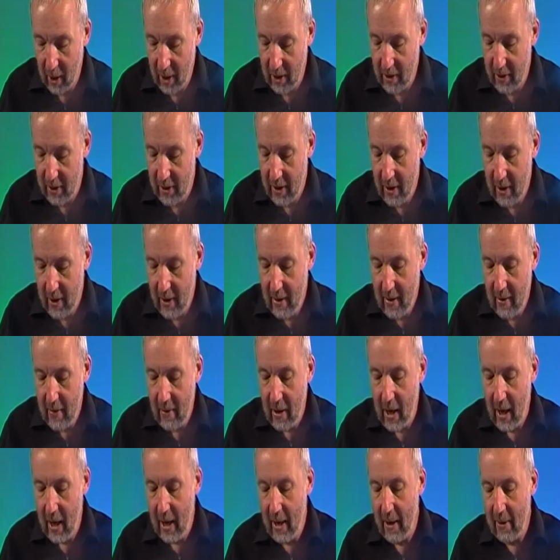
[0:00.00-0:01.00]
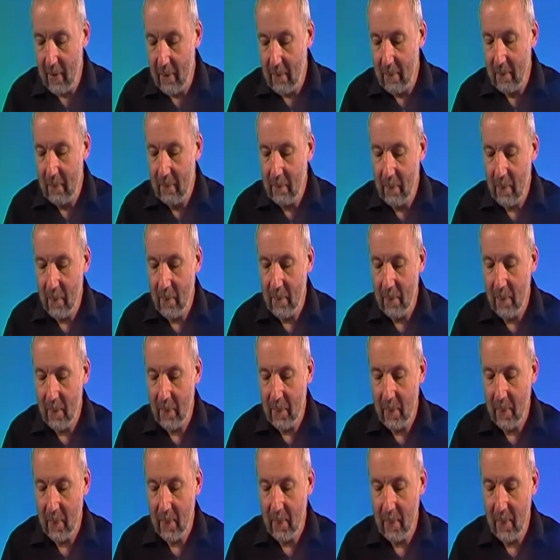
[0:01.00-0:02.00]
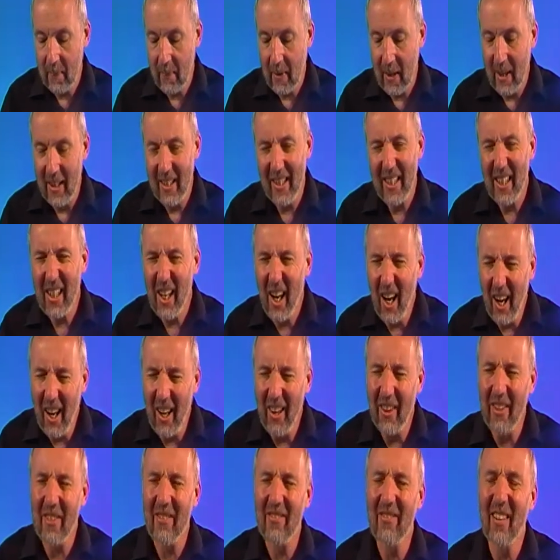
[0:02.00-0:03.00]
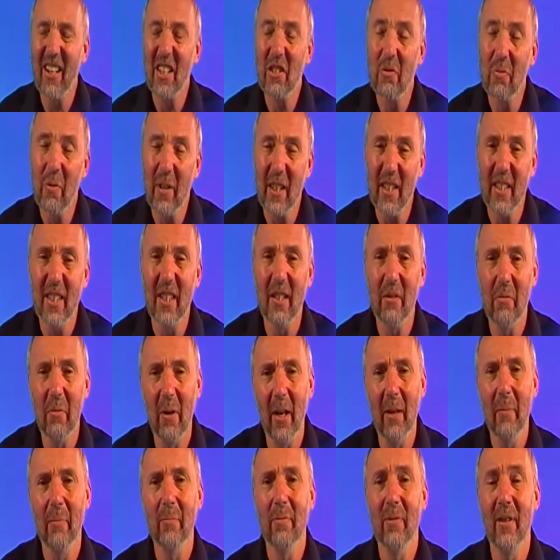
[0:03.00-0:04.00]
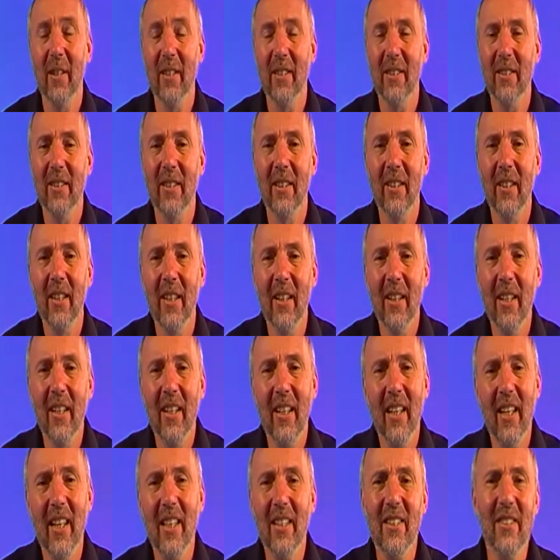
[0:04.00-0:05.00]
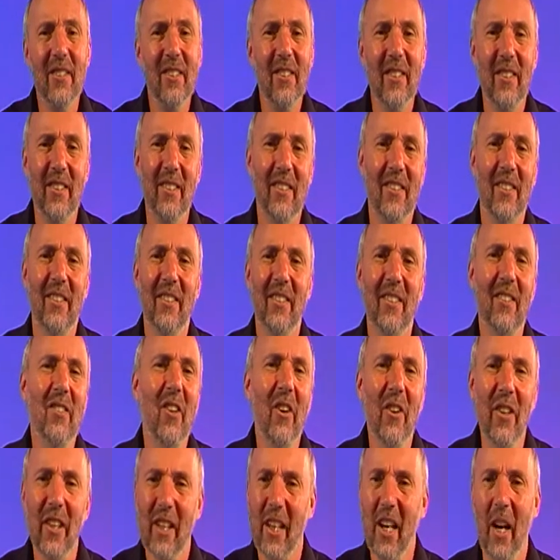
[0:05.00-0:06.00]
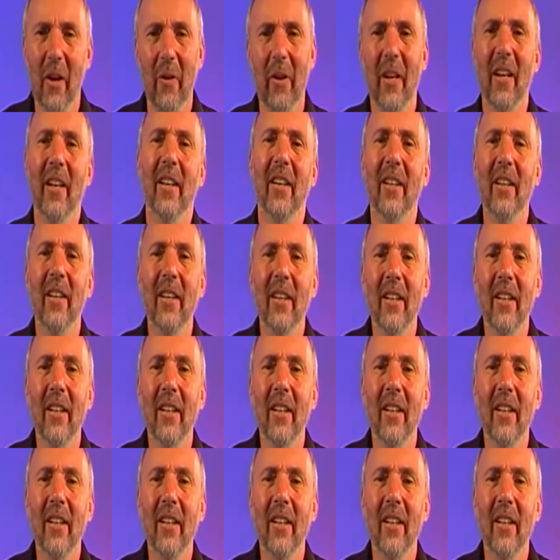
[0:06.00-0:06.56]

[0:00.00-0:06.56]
Python. You can't thresh wheat in a wine press. It's just not a goer.